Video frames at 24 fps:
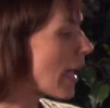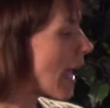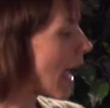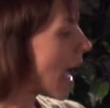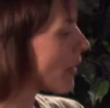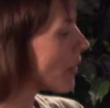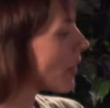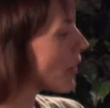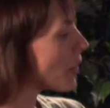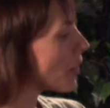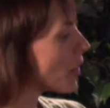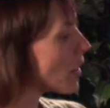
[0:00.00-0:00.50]

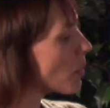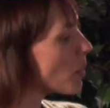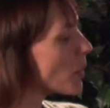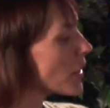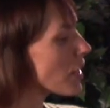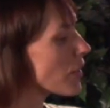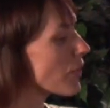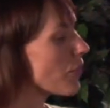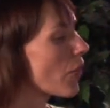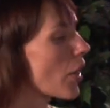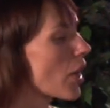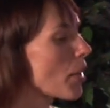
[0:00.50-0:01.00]
And the third one
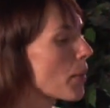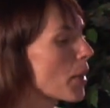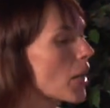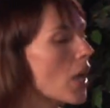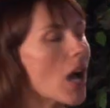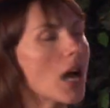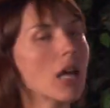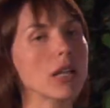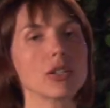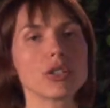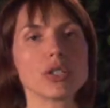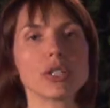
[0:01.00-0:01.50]
is
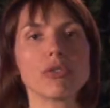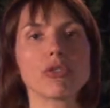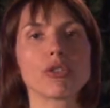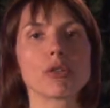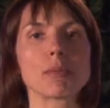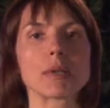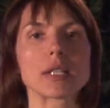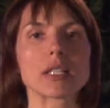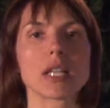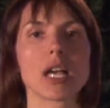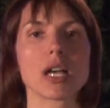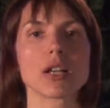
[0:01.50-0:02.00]
Pharmacology for
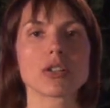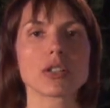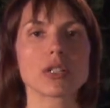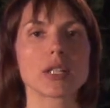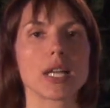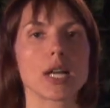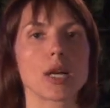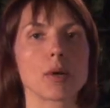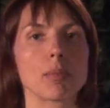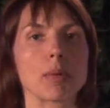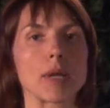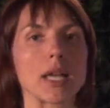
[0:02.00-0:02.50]
Massage
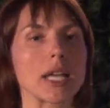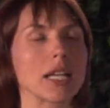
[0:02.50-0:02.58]
Therapy,